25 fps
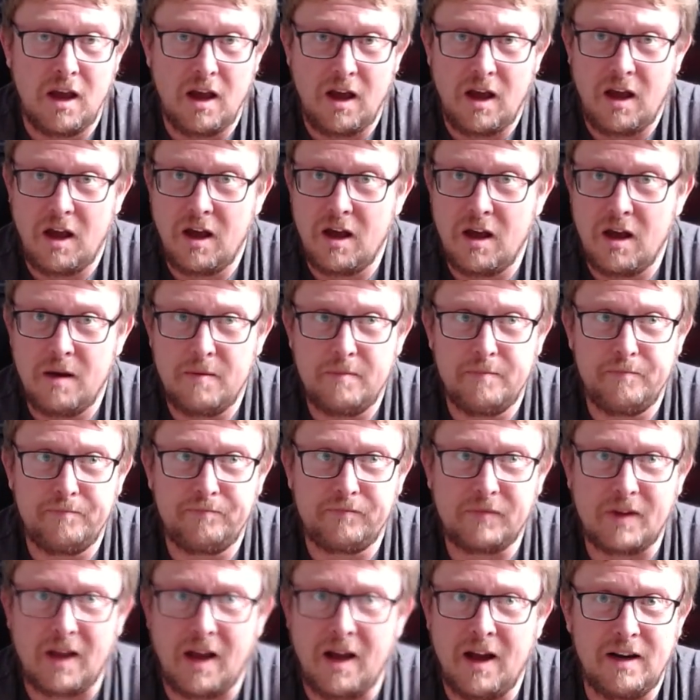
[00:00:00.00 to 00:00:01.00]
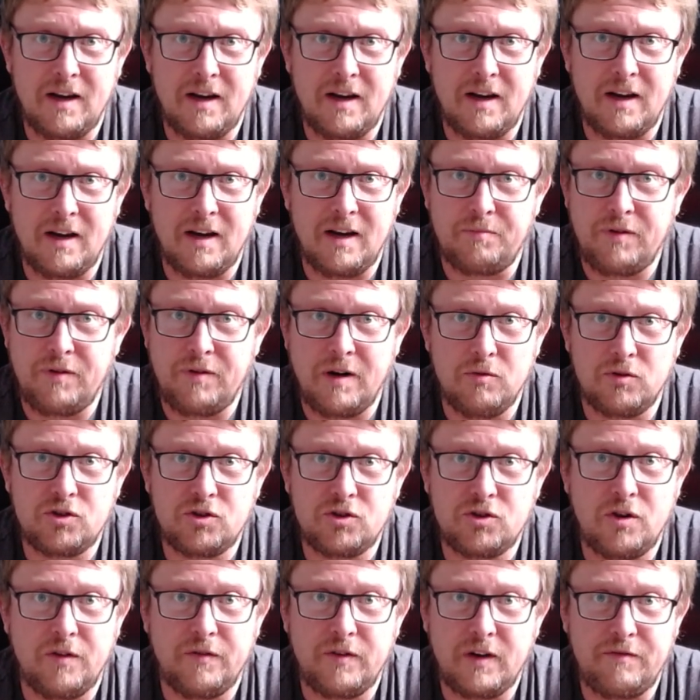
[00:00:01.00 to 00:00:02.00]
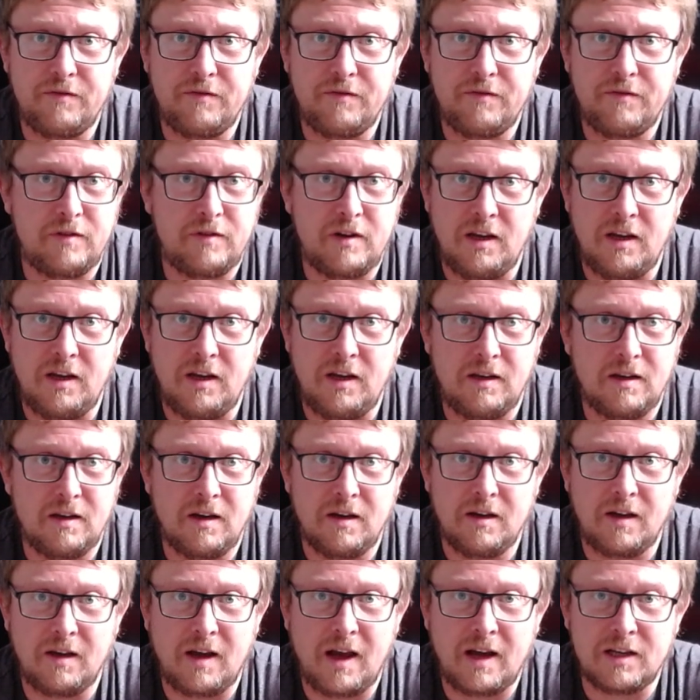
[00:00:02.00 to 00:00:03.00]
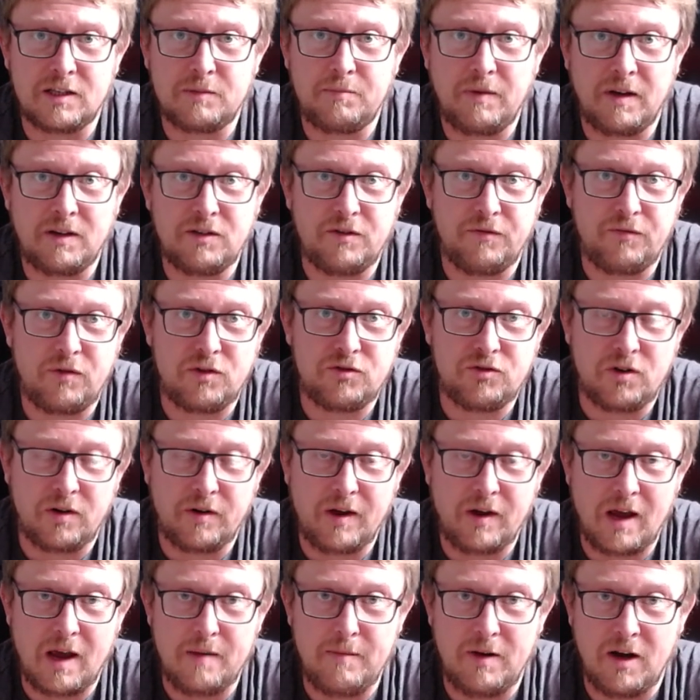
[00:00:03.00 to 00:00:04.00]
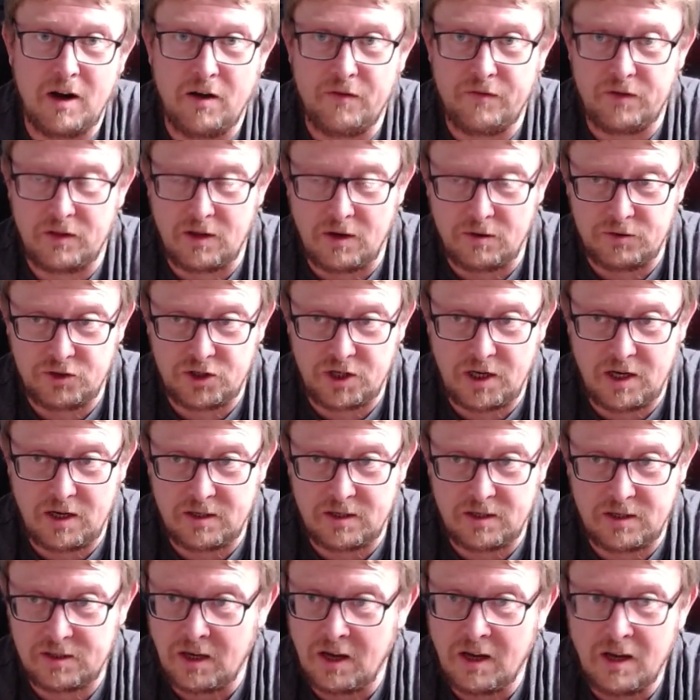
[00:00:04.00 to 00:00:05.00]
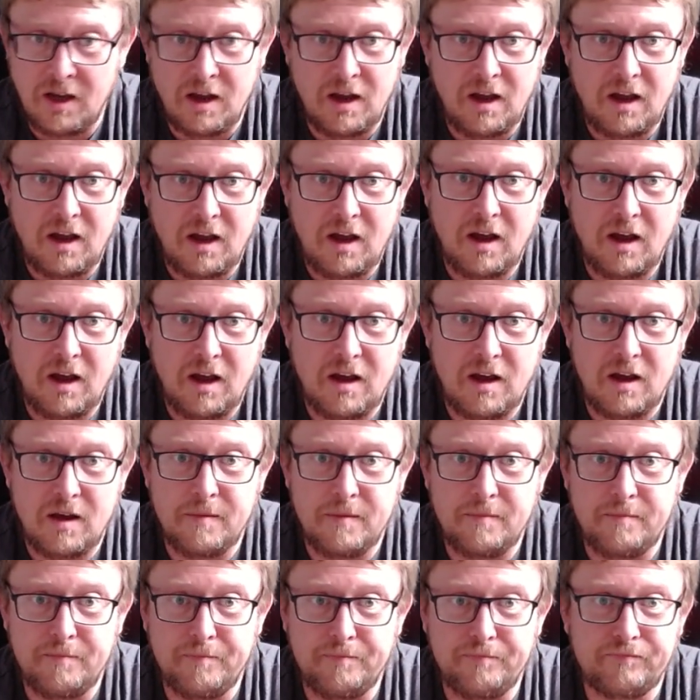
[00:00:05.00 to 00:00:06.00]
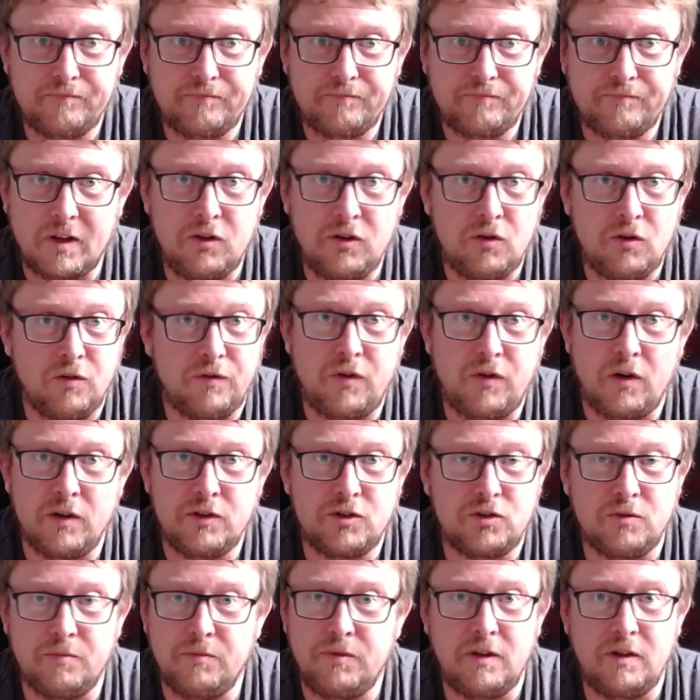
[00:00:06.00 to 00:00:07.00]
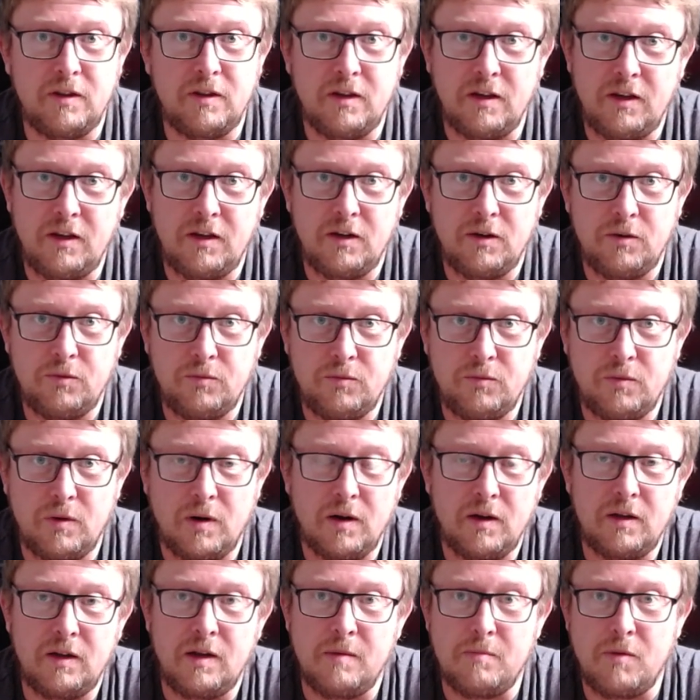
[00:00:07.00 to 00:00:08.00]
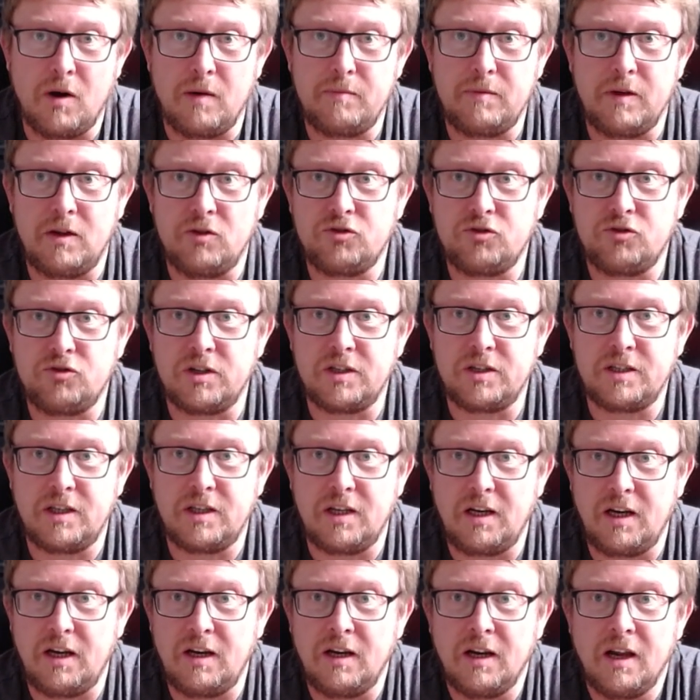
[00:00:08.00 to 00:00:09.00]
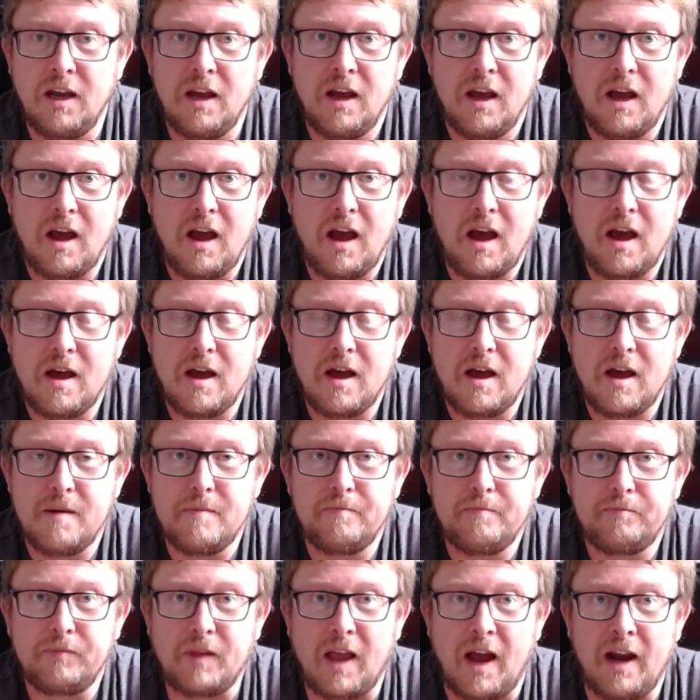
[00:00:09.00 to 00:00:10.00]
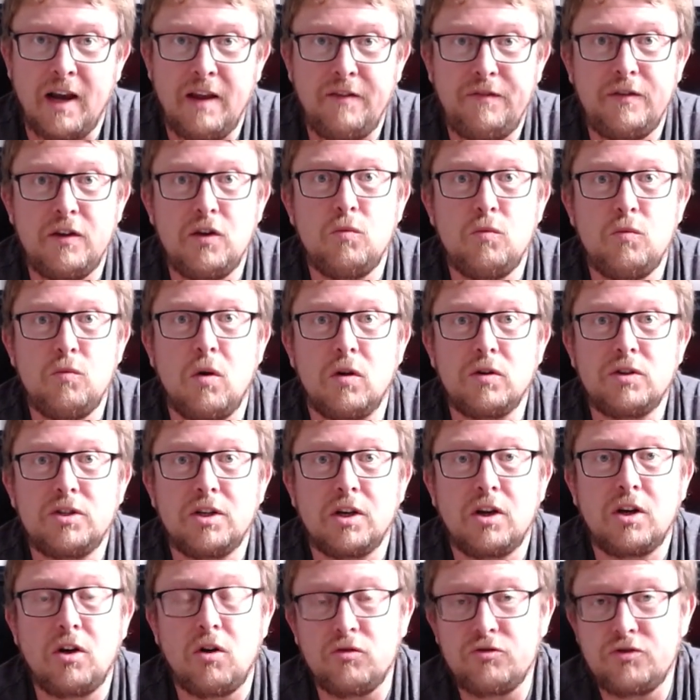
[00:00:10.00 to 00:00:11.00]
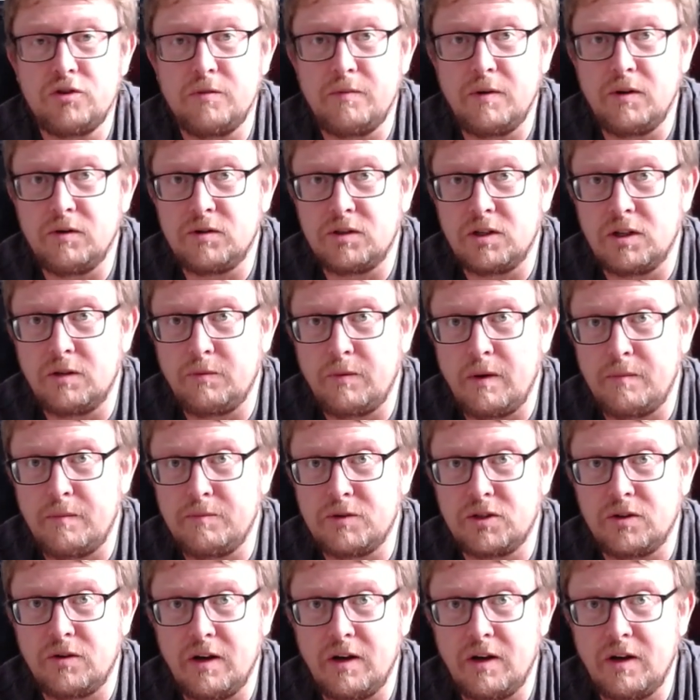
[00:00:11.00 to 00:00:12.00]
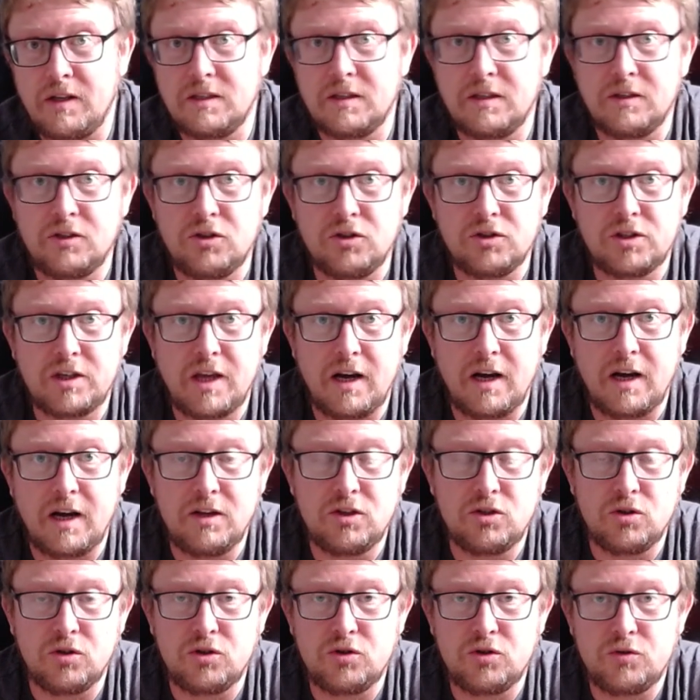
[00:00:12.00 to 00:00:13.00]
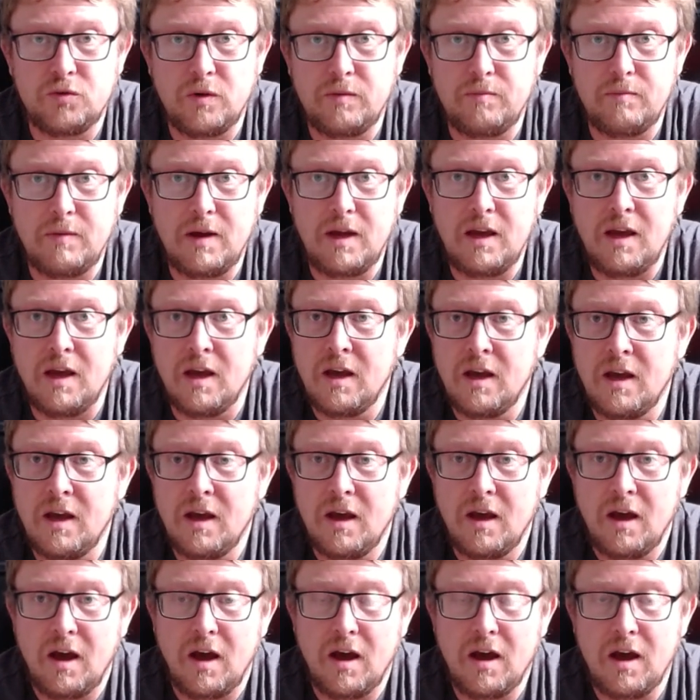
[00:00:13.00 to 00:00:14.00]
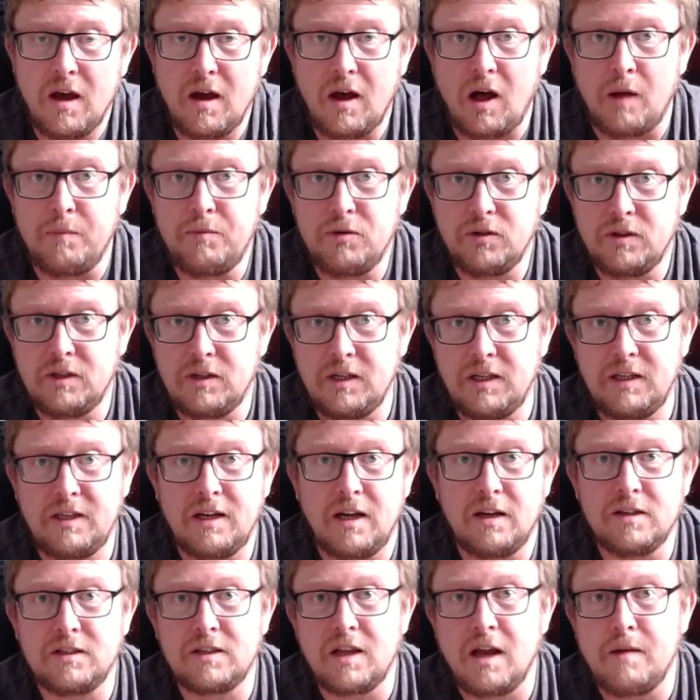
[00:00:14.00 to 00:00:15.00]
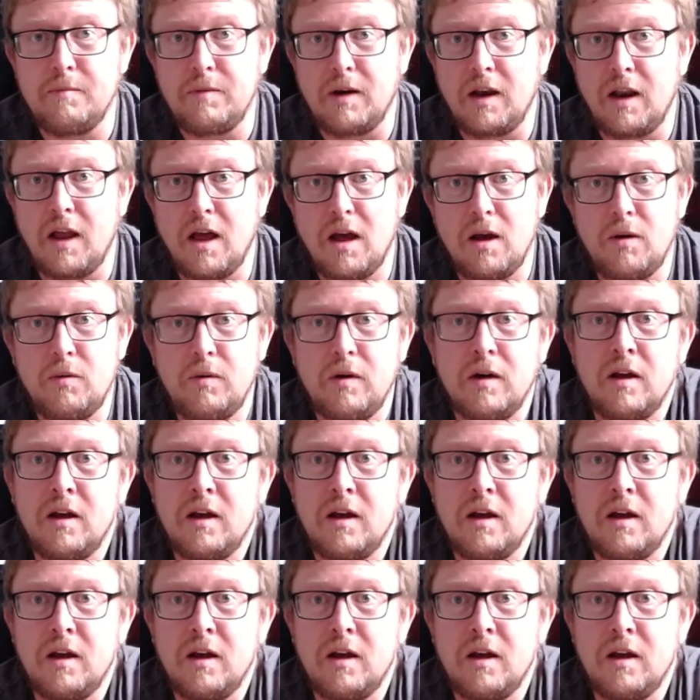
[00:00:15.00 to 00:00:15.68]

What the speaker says: and I've pretty much covered every aspect of retro gaming over those years. You'll find something that you might be interested in, and if you want to contribute to the website, just get in touch with me. I'll put the details down below.